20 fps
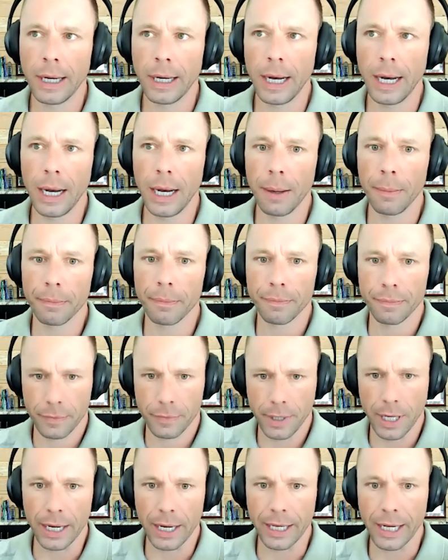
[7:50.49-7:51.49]
kind
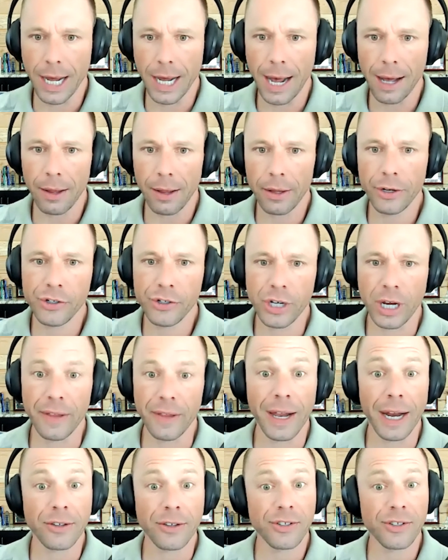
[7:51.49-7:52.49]
of in college,
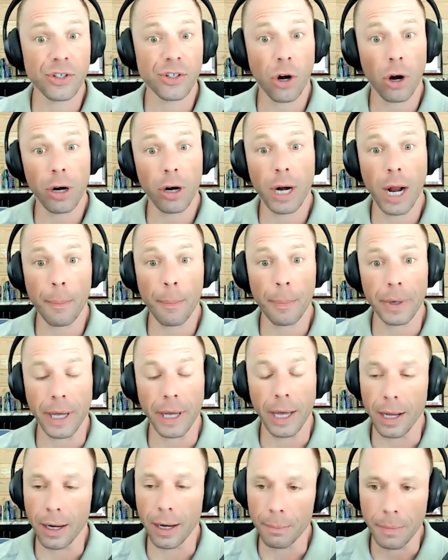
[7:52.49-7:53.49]
and I started up
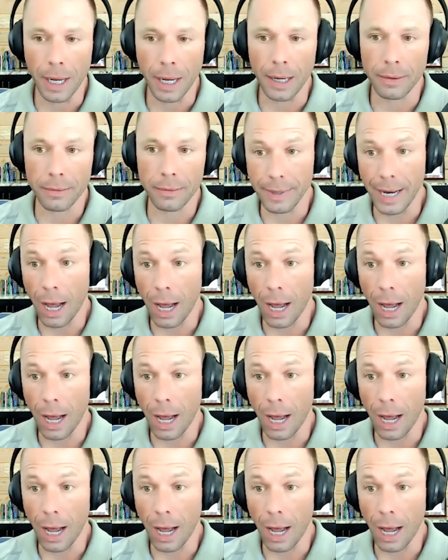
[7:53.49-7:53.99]
again. My